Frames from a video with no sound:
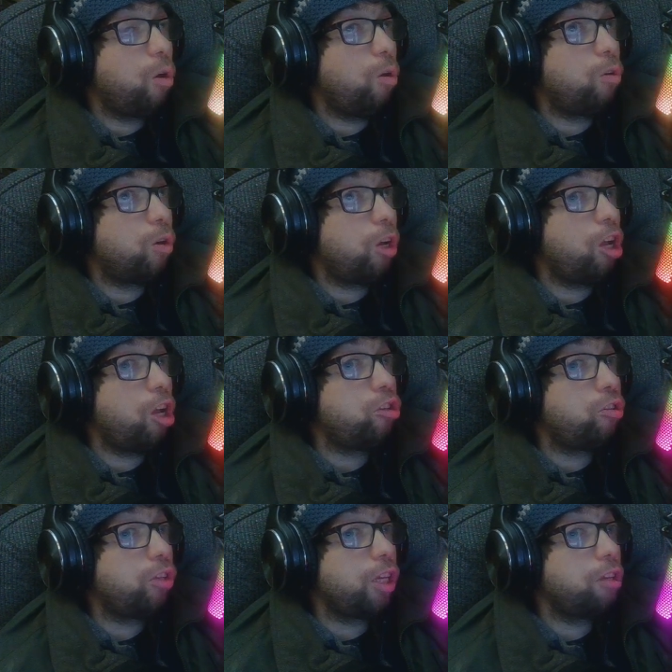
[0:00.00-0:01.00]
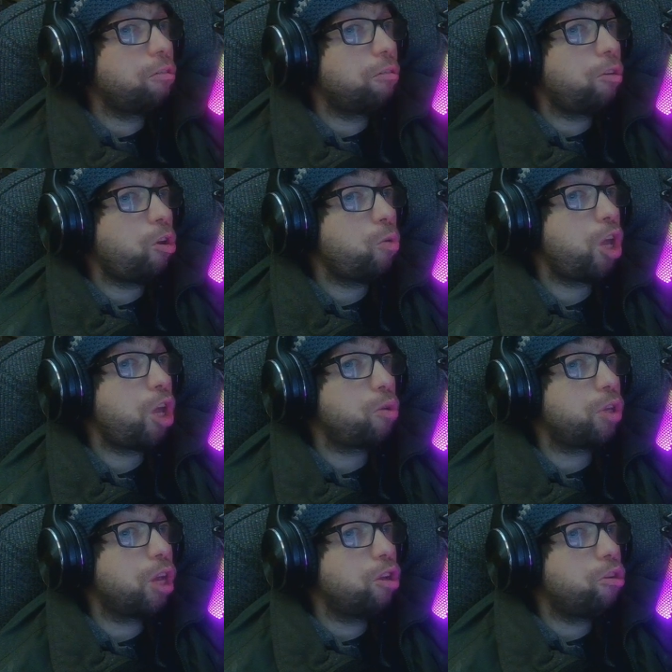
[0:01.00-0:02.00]
or ugly, oh no,
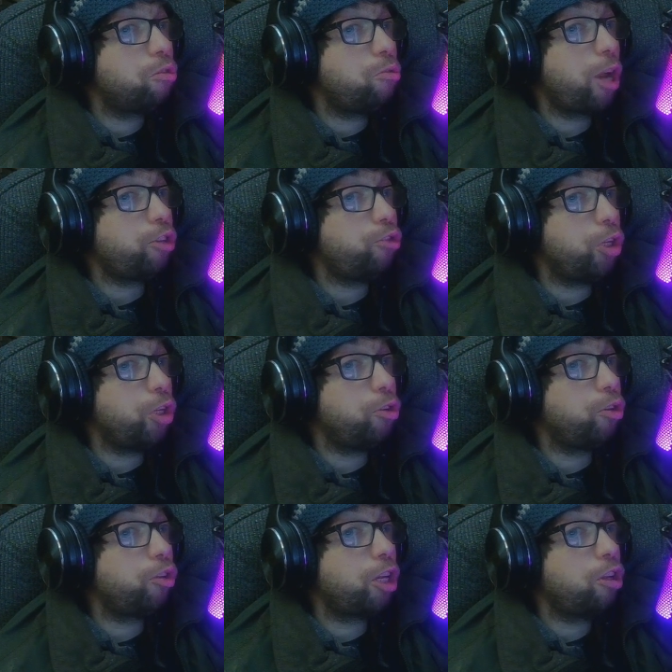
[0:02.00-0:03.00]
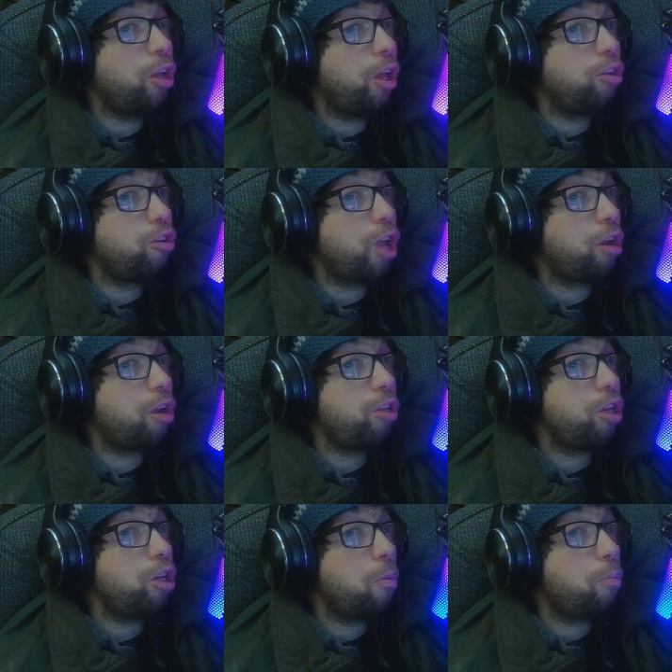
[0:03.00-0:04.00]
you actually look like
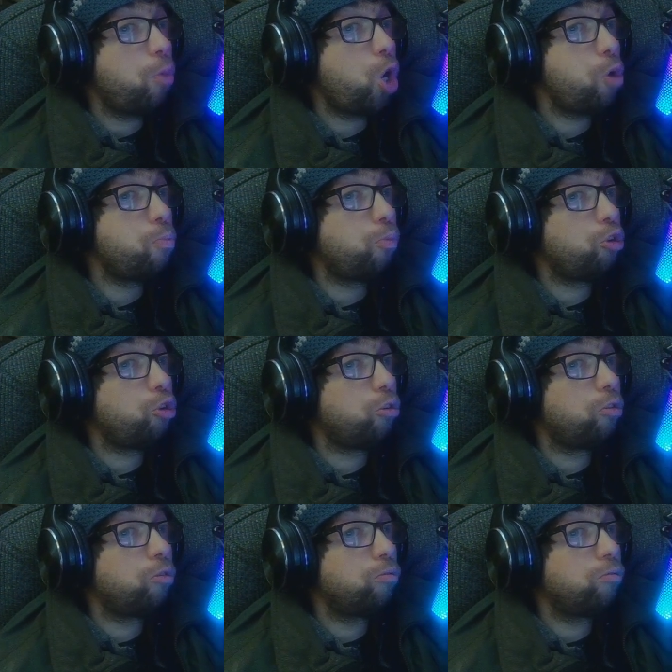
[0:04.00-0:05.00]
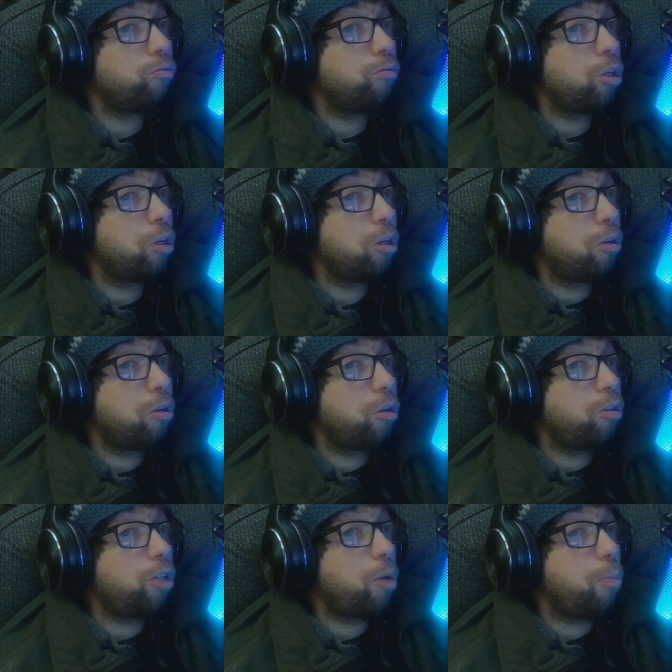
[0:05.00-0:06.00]
Natalie Portman.
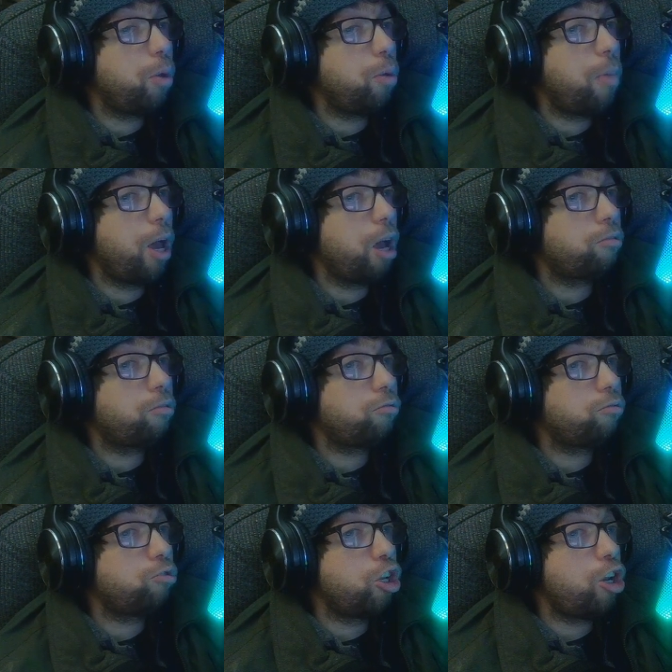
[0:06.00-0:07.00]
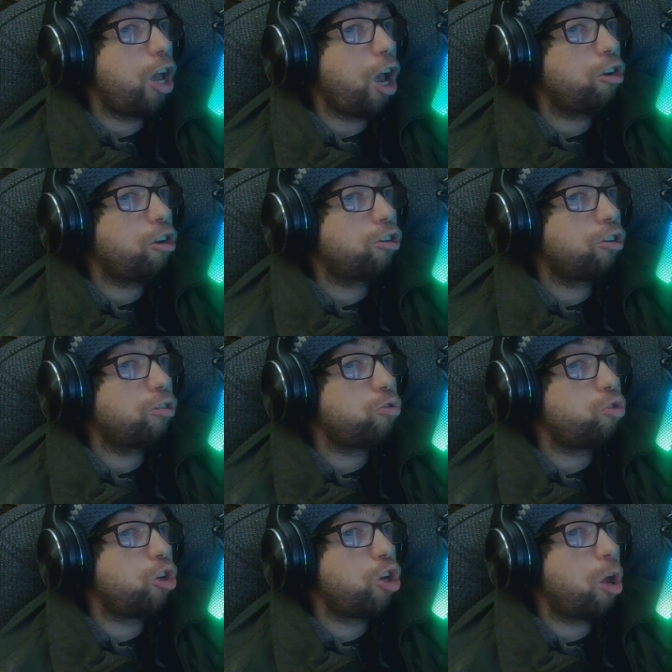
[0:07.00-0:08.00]
Take me back, Jeanette.
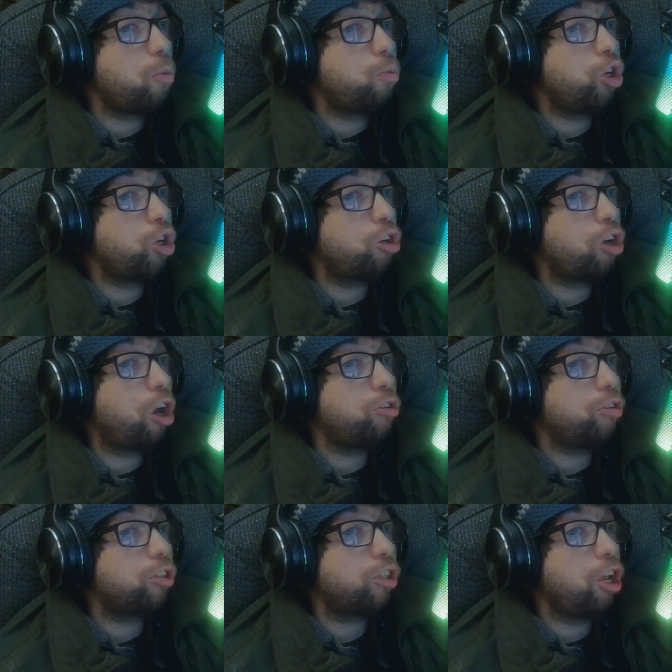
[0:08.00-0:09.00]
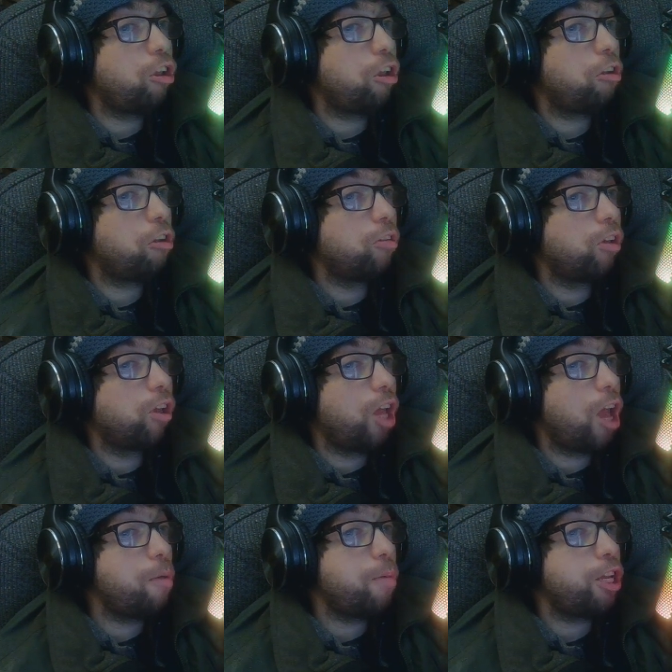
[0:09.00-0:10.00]
Jeanette Whitaker. Just kidding.
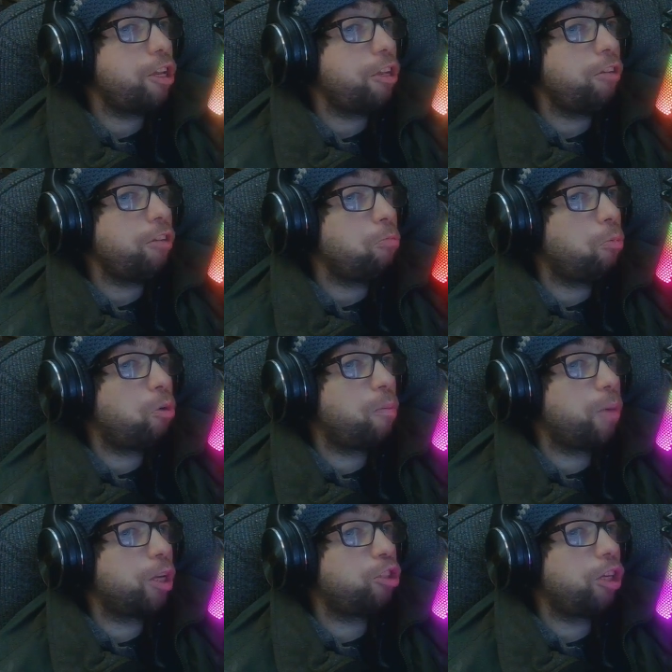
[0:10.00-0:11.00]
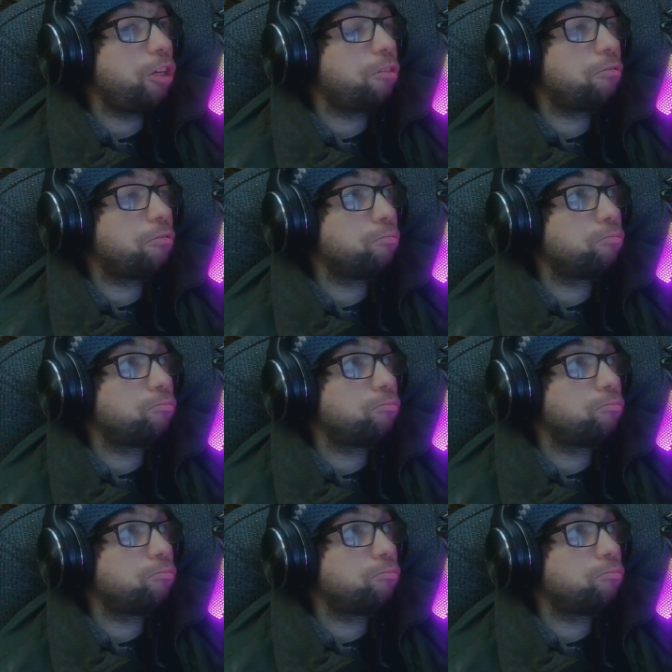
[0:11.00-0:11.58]
Am I kidding? What am I saying?